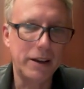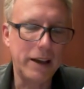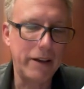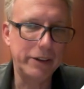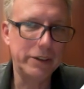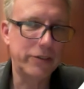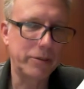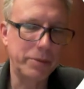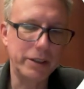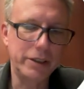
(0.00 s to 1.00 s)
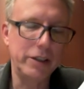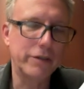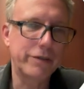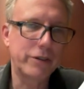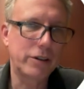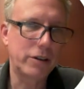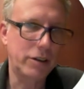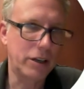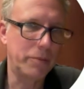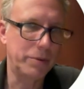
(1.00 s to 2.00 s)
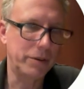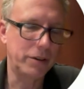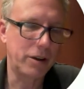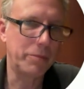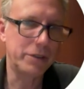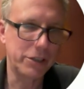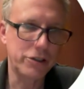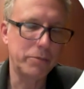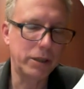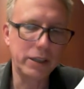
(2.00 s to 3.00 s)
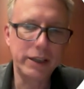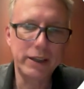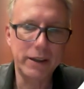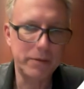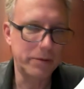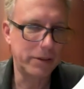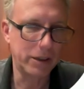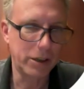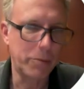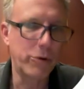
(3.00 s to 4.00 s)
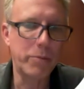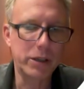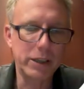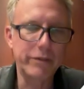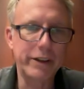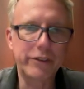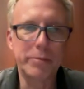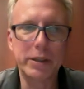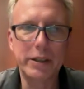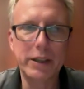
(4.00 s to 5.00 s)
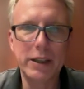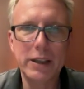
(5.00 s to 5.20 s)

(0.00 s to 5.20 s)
having this ability of computational modeling, a lot more modeling flexibility,